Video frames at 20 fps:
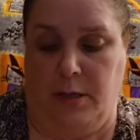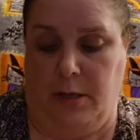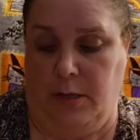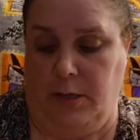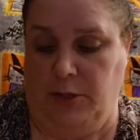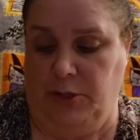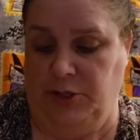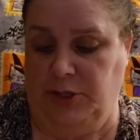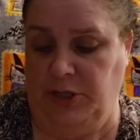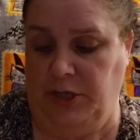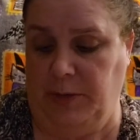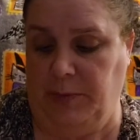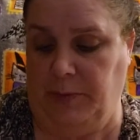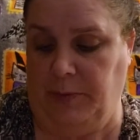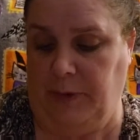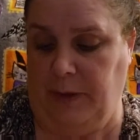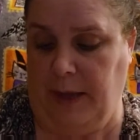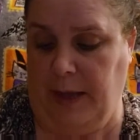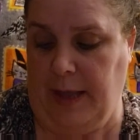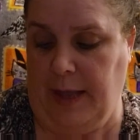ship,
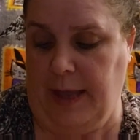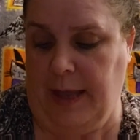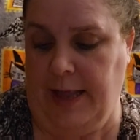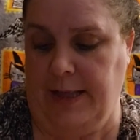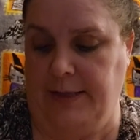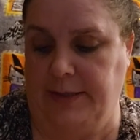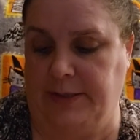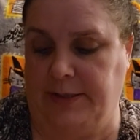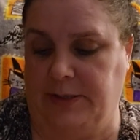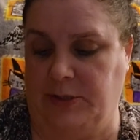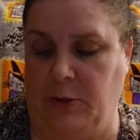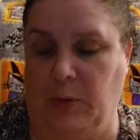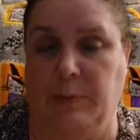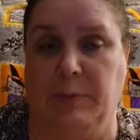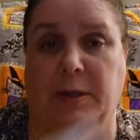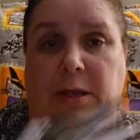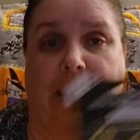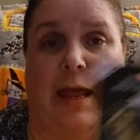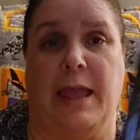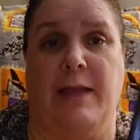and so
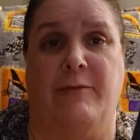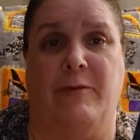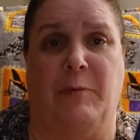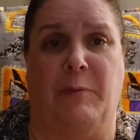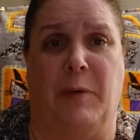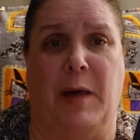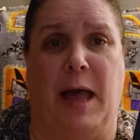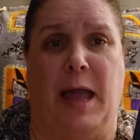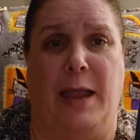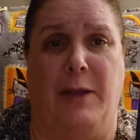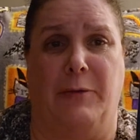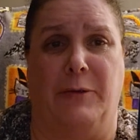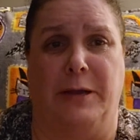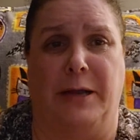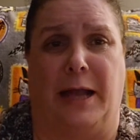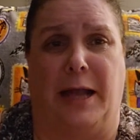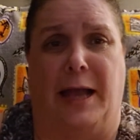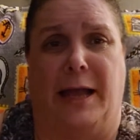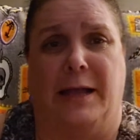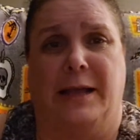I'm gonna have a pirate.
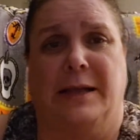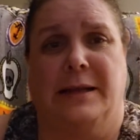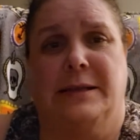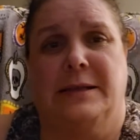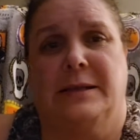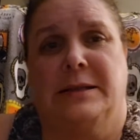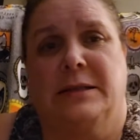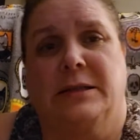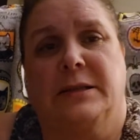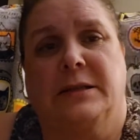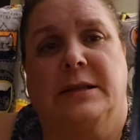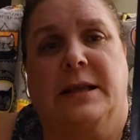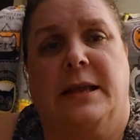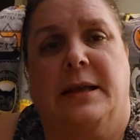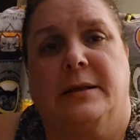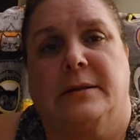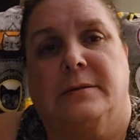Look at that,